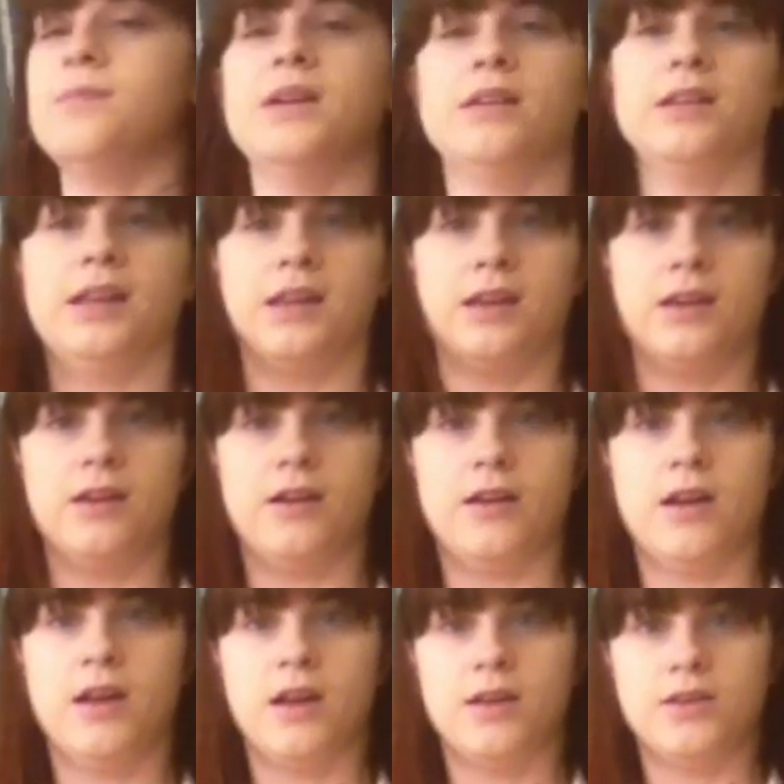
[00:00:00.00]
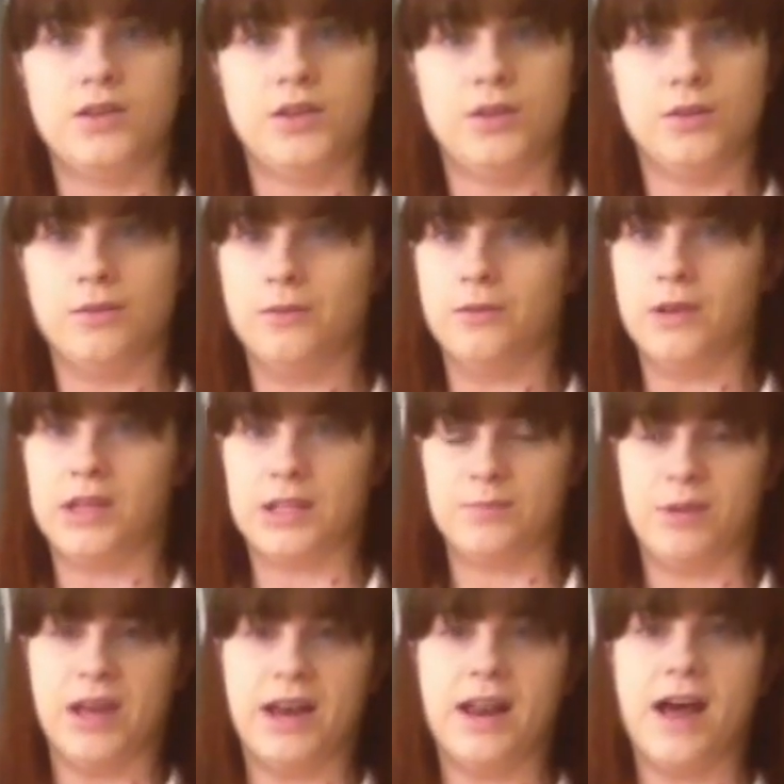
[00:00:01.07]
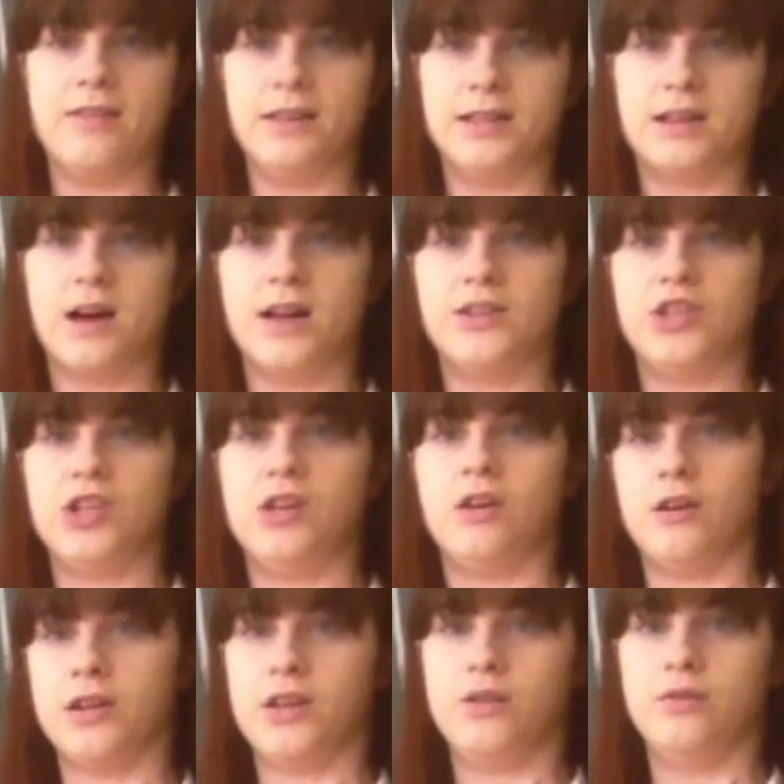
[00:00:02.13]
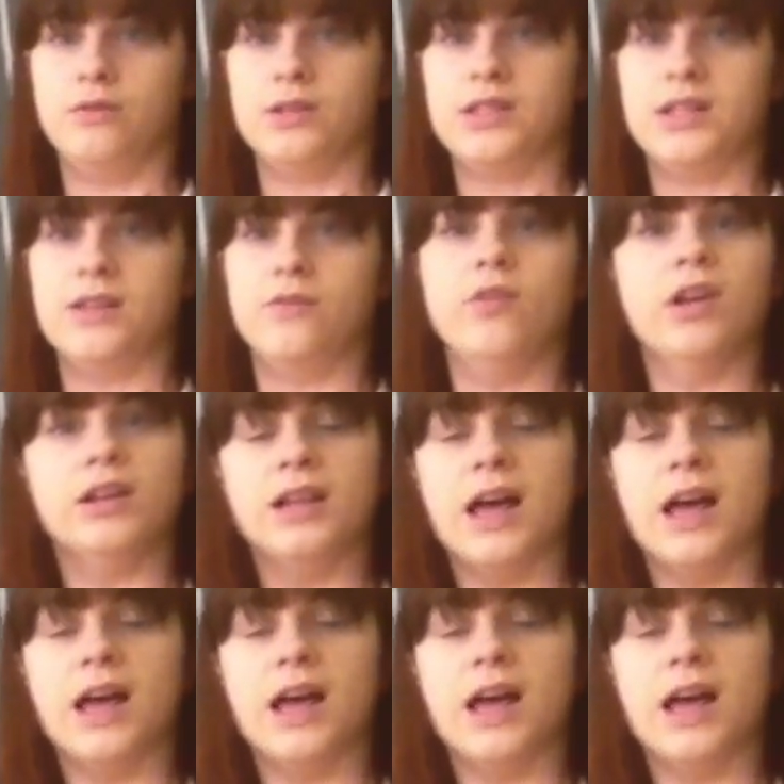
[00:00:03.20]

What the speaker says: merely here to explain how these kanji are used in real